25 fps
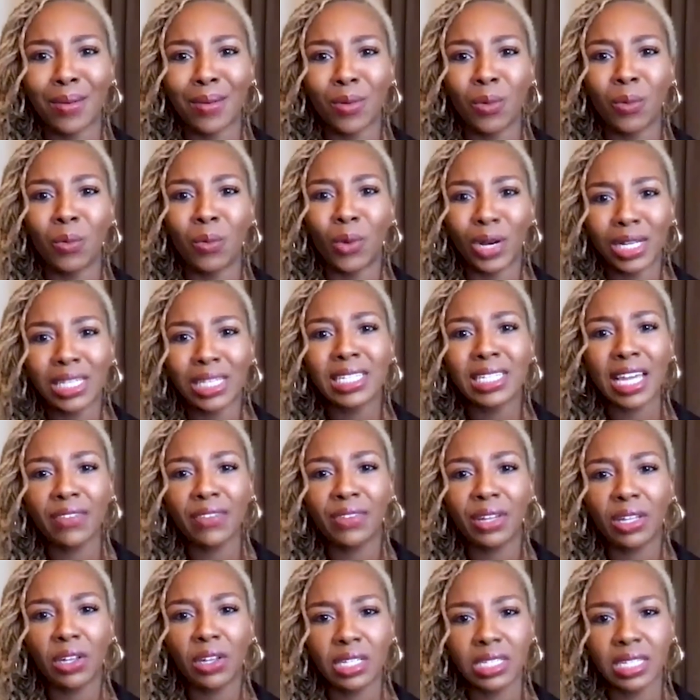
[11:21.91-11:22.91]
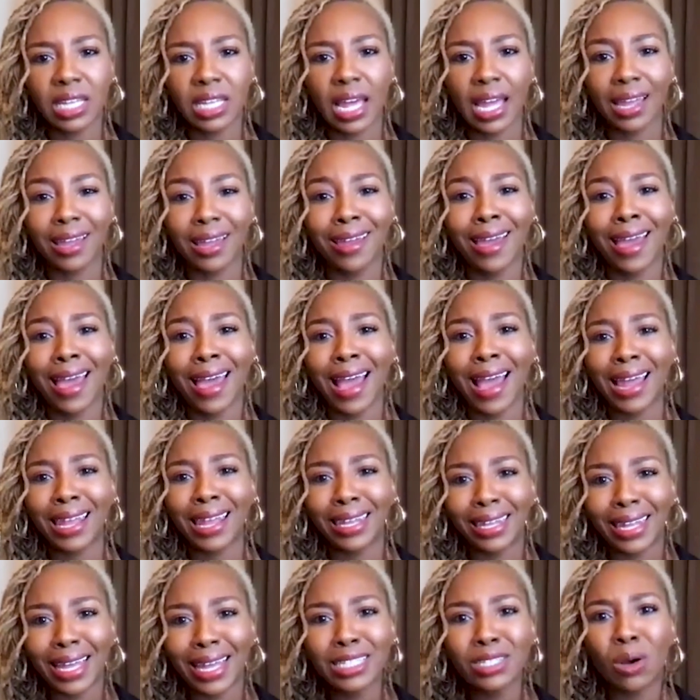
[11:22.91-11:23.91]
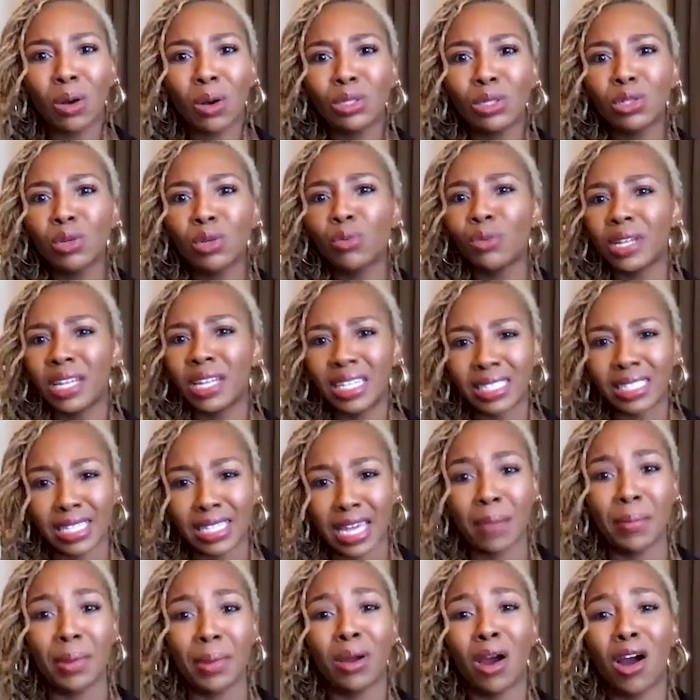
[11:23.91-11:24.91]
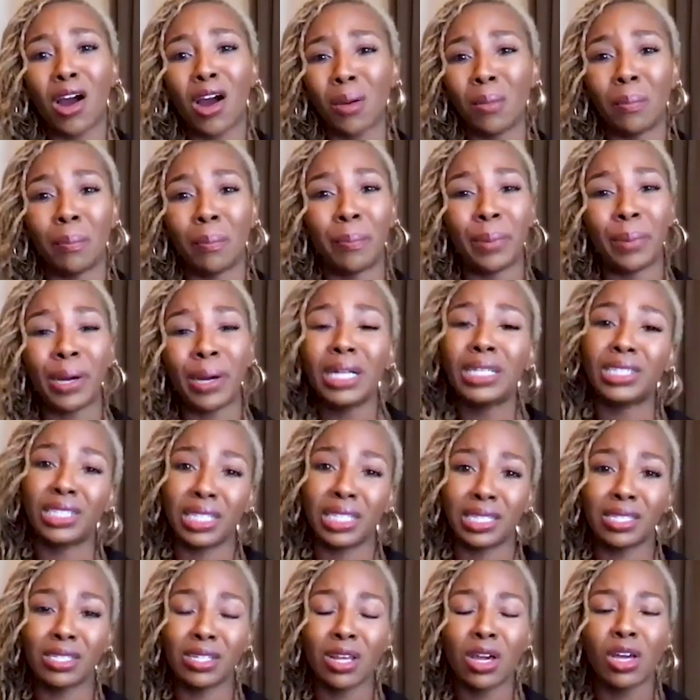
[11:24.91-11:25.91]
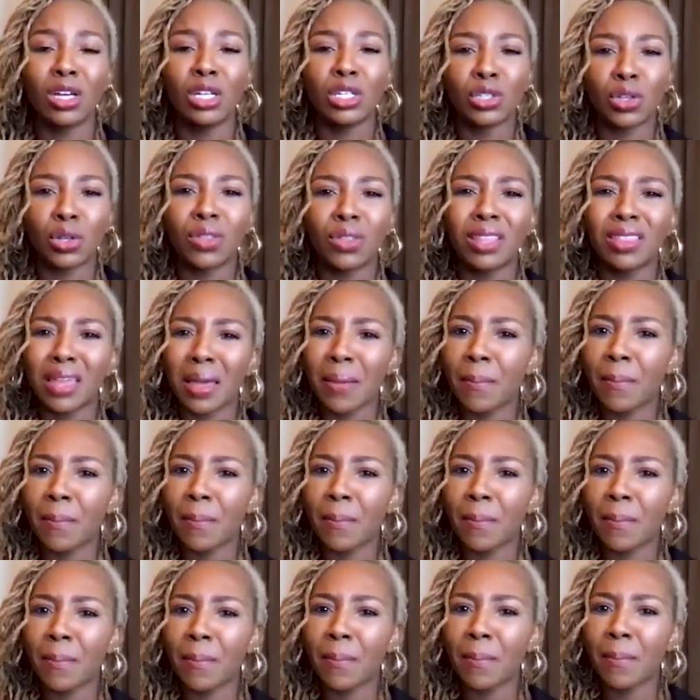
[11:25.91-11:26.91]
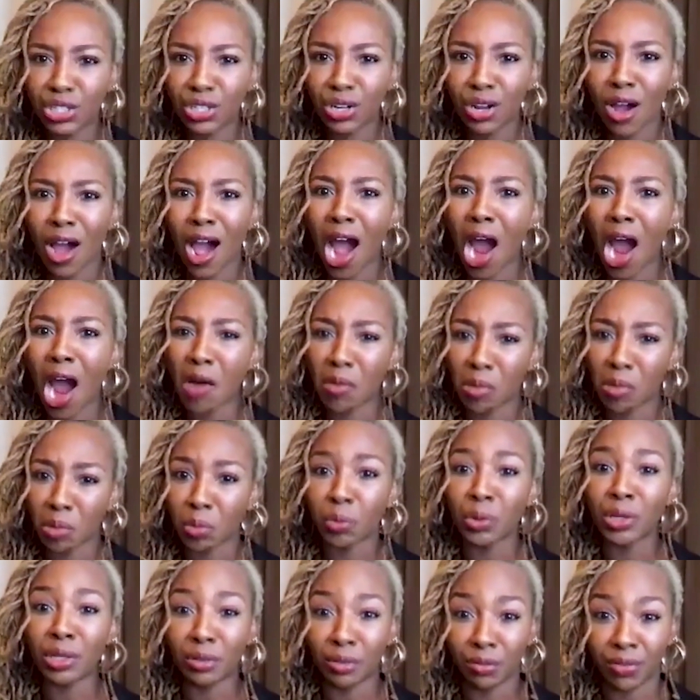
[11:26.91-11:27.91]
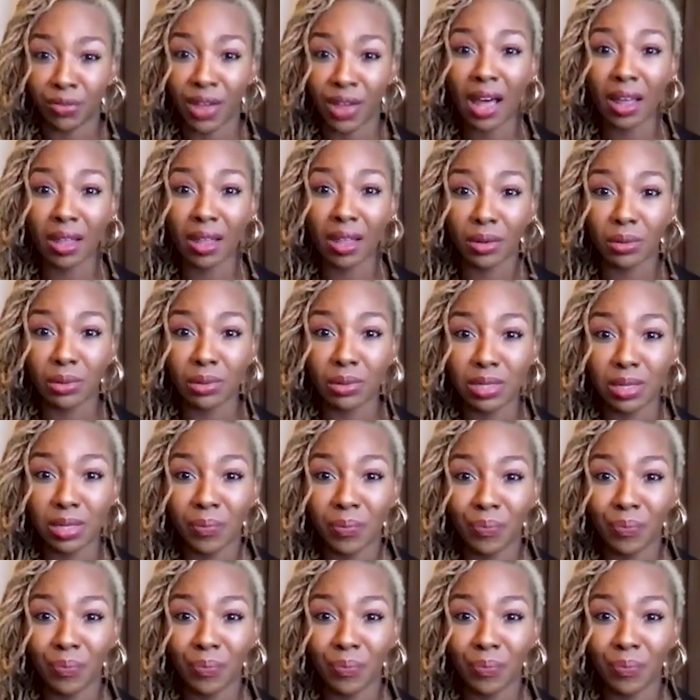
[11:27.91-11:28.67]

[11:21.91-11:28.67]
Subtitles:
what safety looks like, and let's also reexamine our budgets so that they match our real values.